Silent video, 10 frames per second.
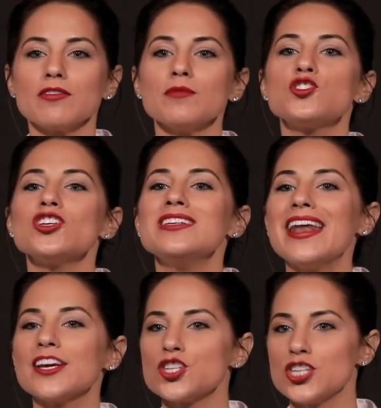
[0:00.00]
from
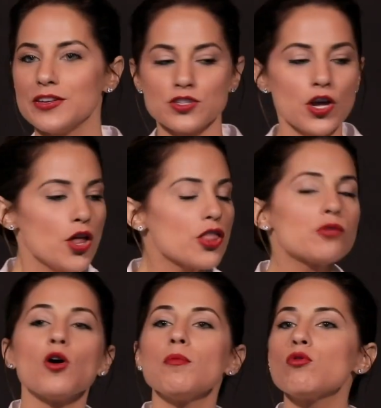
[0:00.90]
genetic shifts
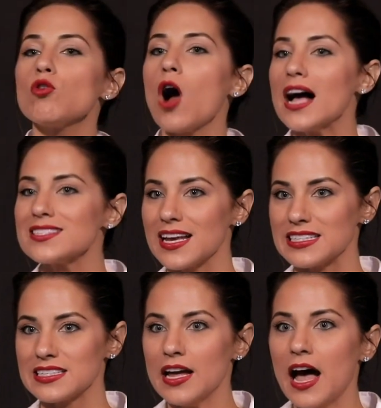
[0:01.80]
through a
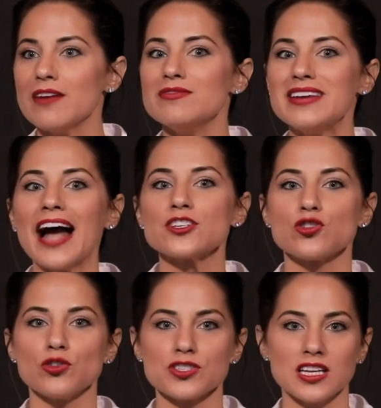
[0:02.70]
process of
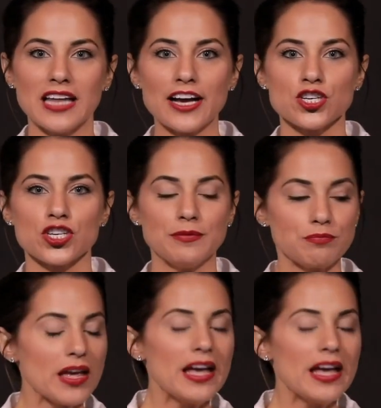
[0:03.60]
natural selection.